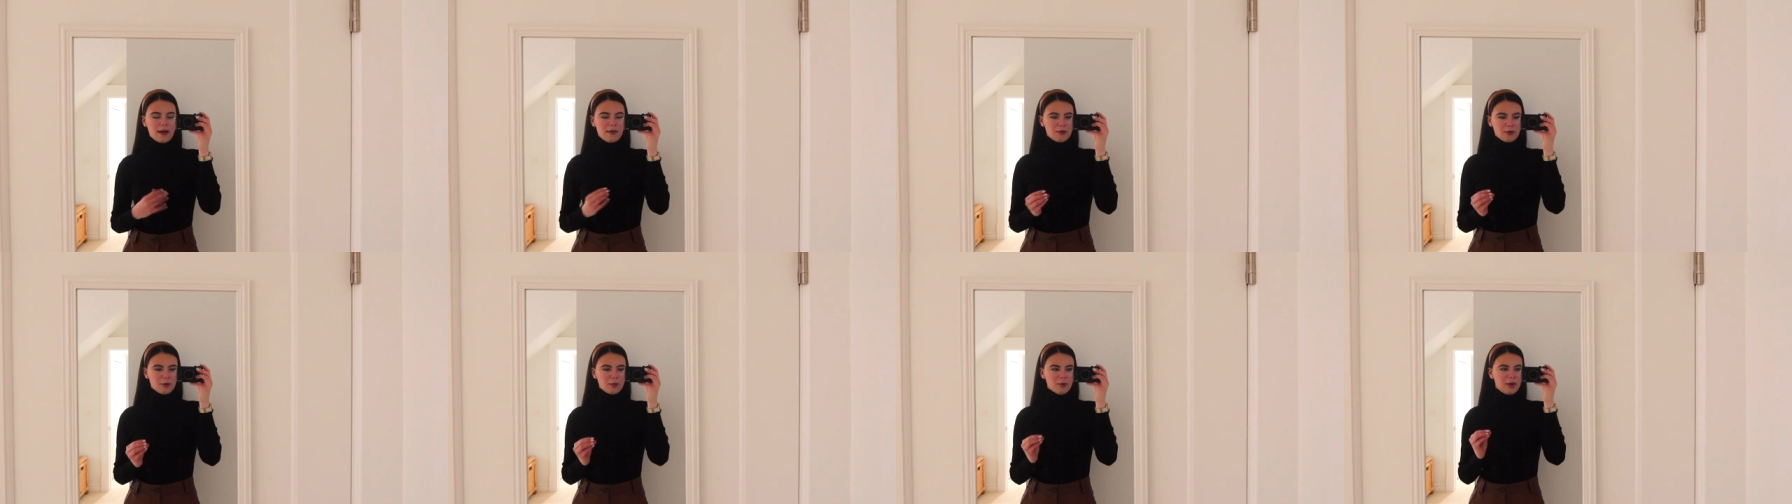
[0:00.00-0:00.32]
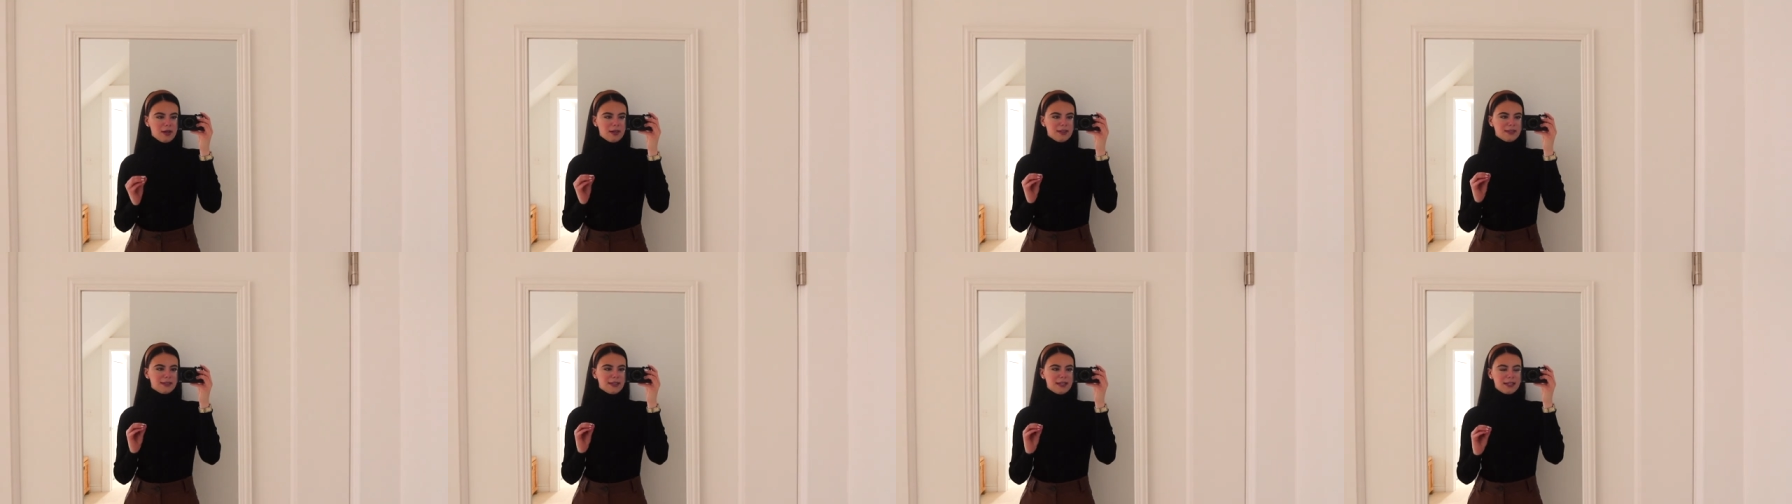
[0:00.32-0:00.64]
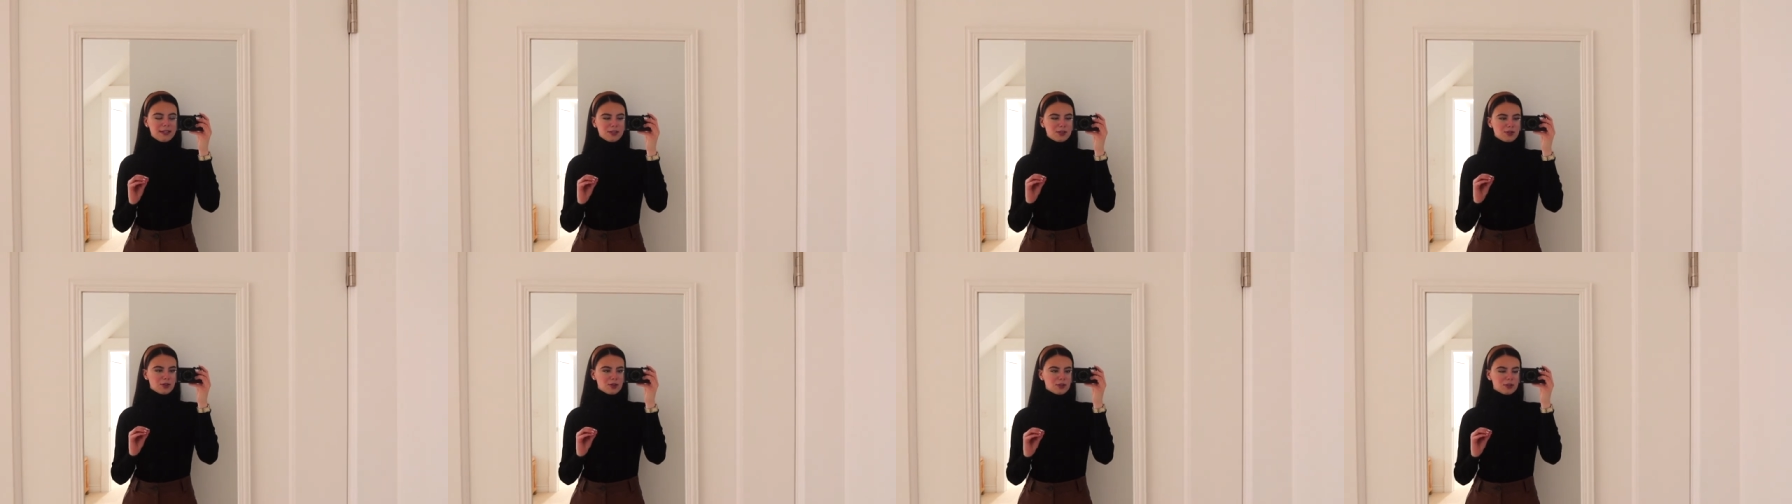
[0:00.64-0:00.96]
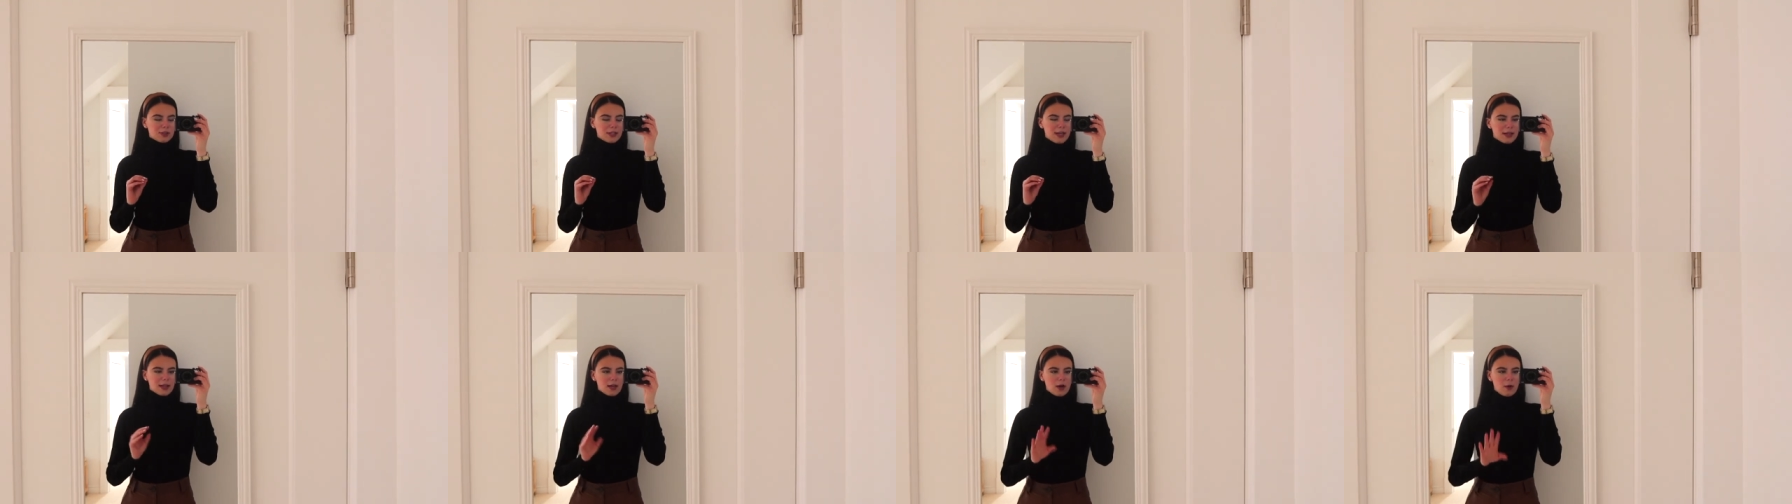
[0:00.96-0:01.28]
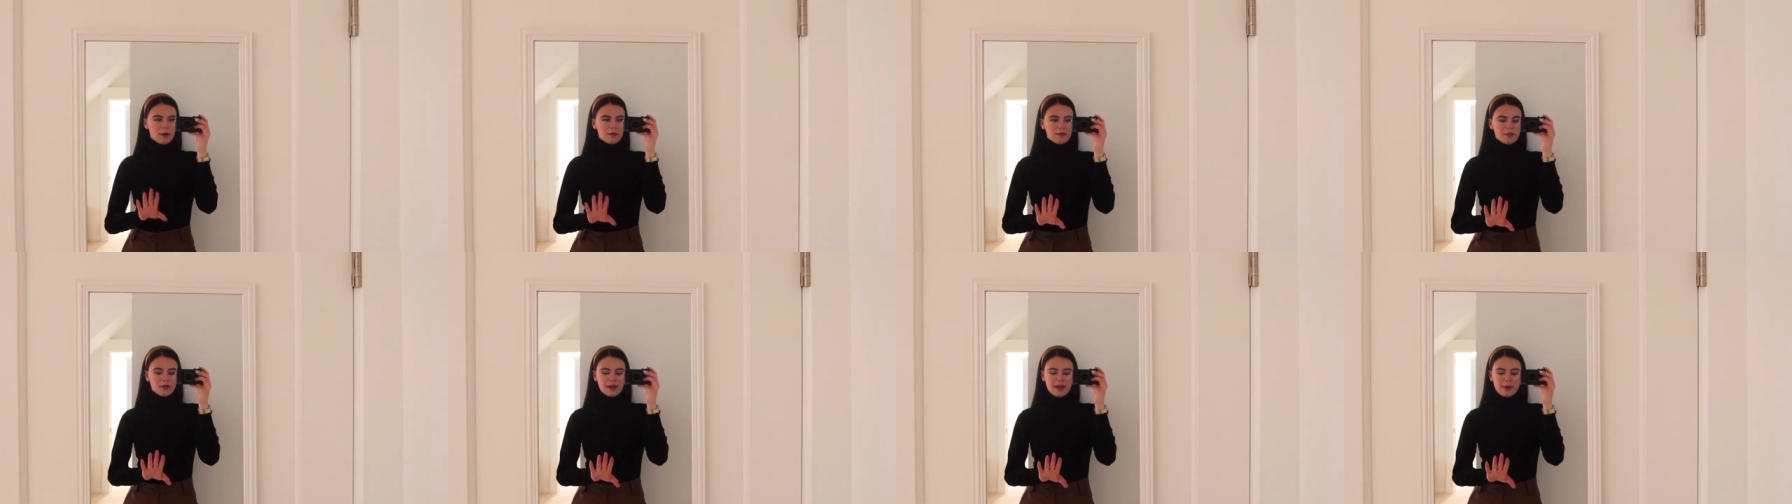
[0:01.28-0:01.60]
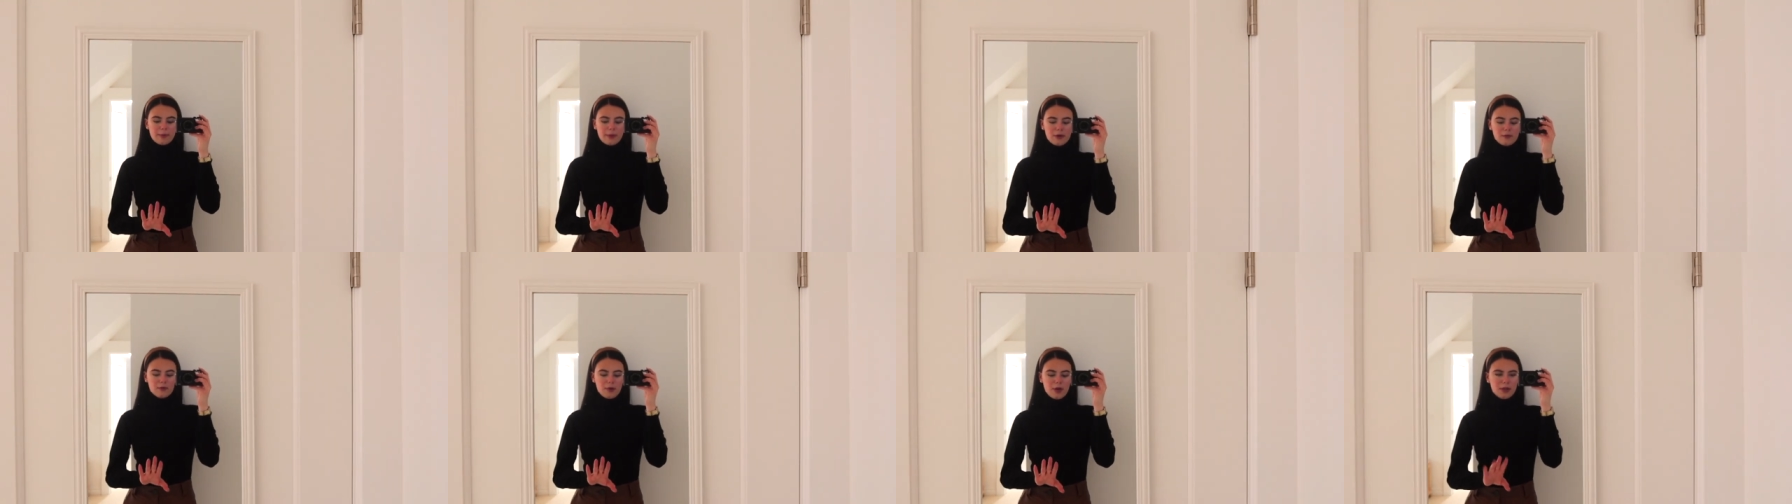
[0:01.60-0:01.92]
everyone in a turtleneck. Oh, I
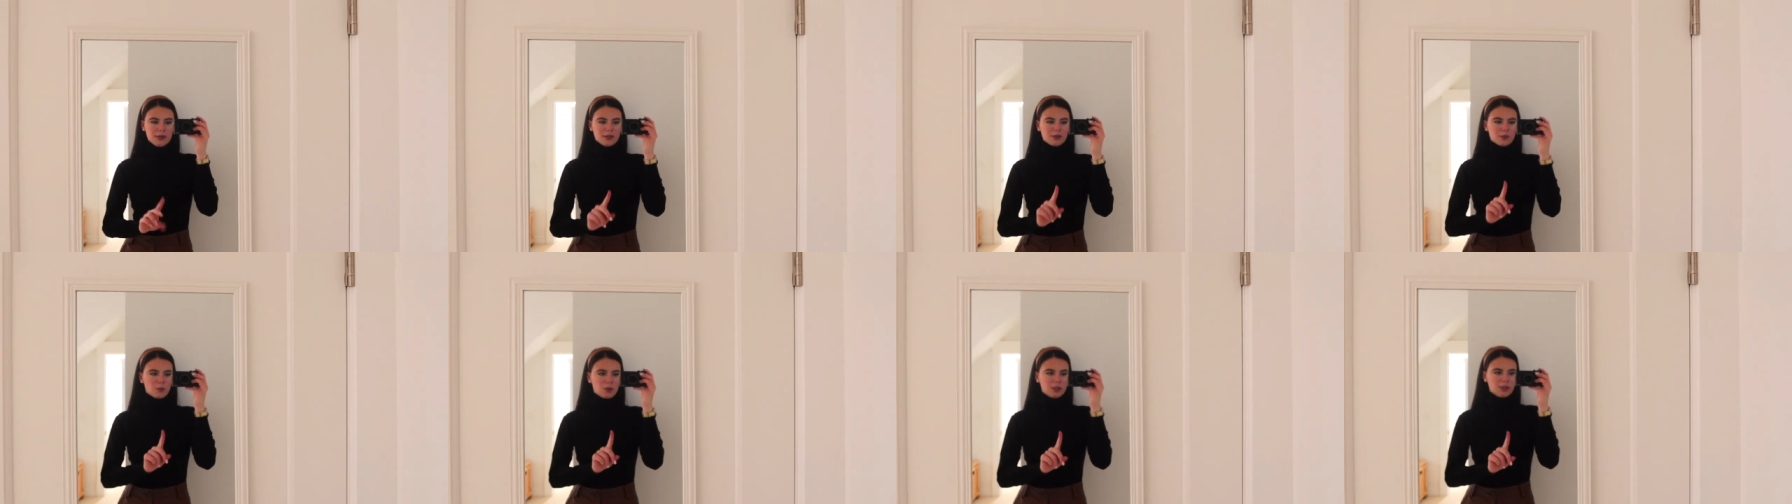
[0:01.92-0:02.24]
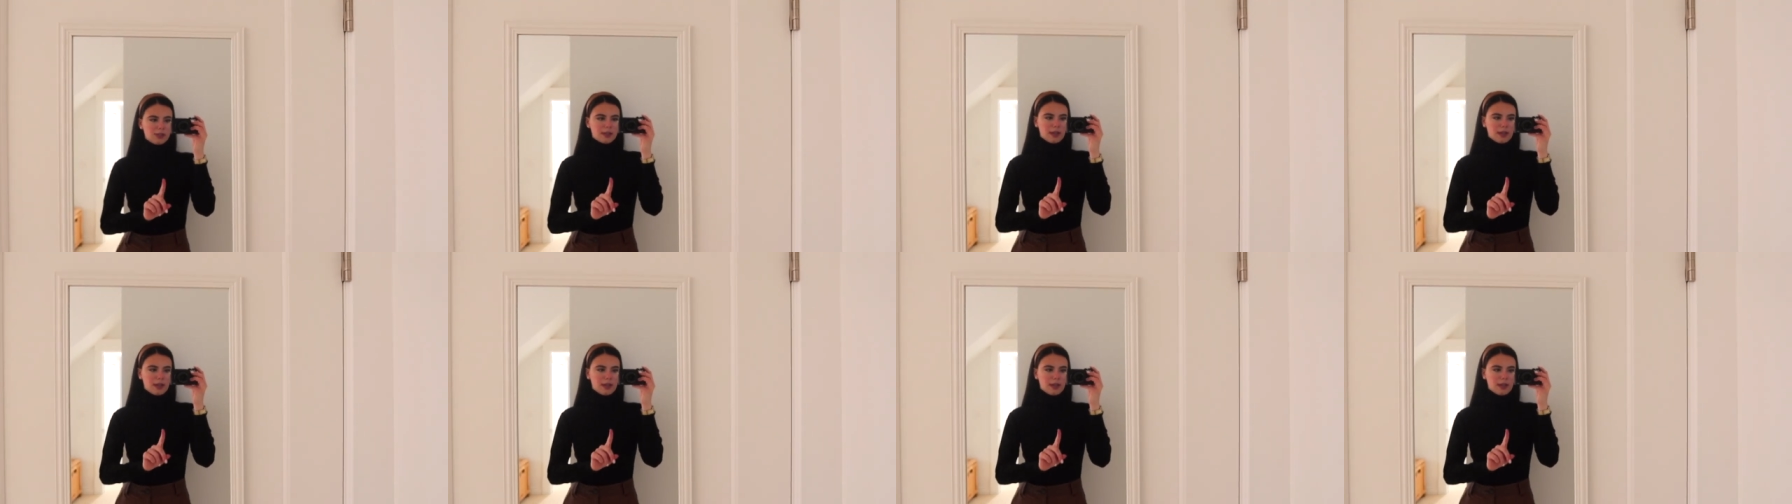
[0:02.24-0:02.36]
forgot my rings. One